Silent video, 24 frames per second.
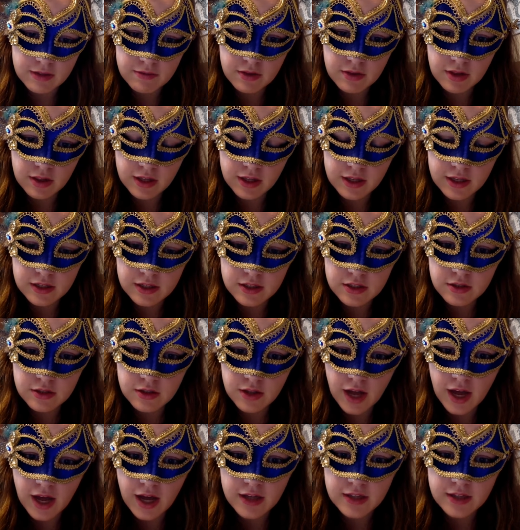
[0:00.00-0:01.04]
the link to
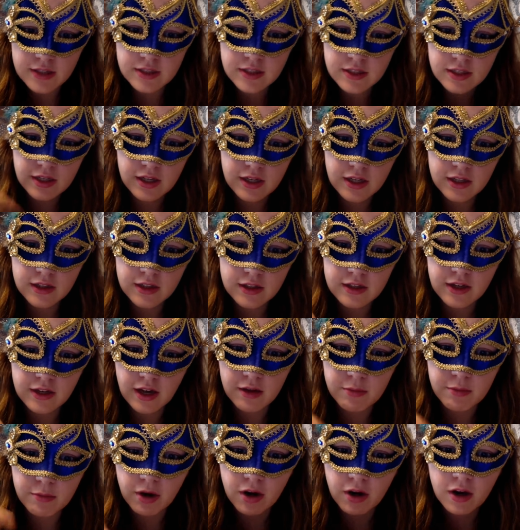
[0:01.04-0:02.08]
that in the
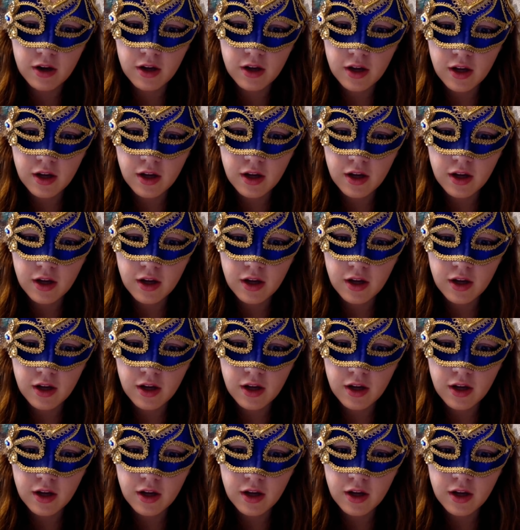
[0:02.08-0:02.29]
down bar.